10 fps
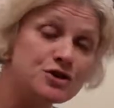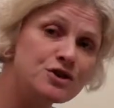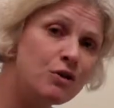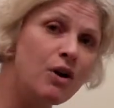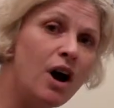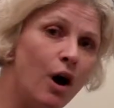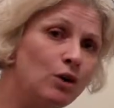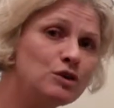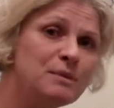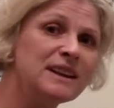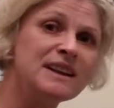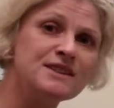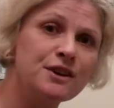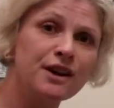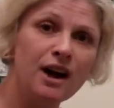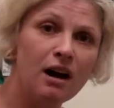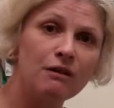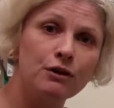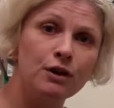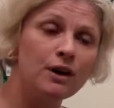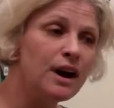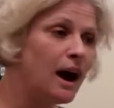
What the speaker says: So ultimately it's going to cover